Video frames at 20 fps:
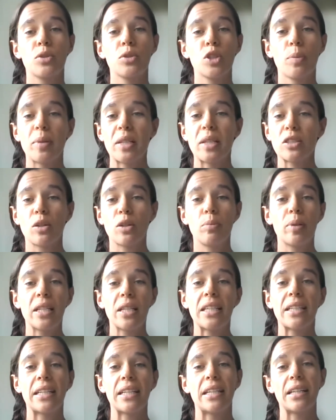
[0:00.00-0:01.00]
topics
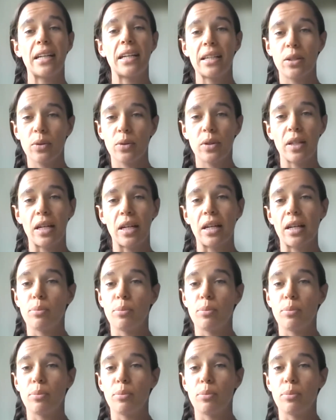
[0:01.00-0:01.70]
completely like uh,